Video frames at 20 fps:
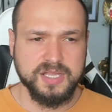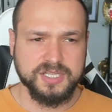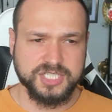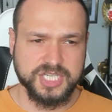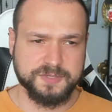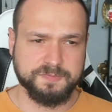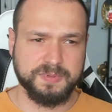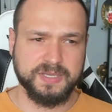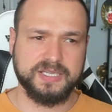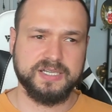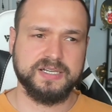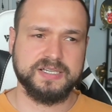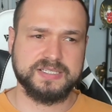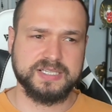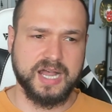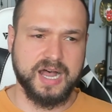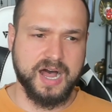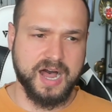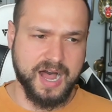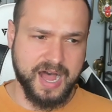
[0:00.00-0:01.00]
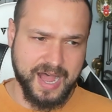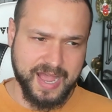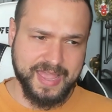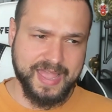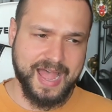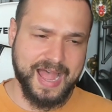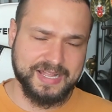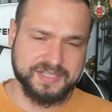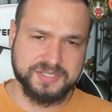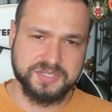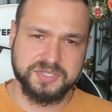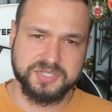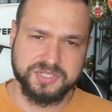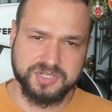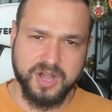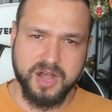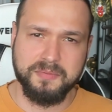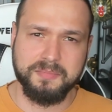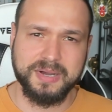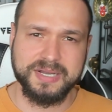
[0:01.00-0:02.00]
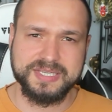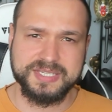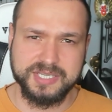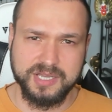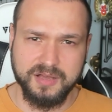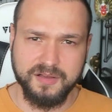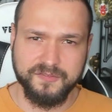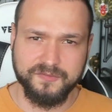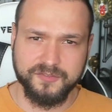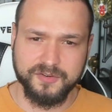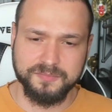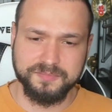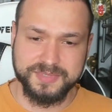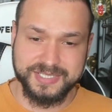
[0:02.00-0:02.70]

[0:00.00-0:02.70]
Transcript: Just because I had to stop myself from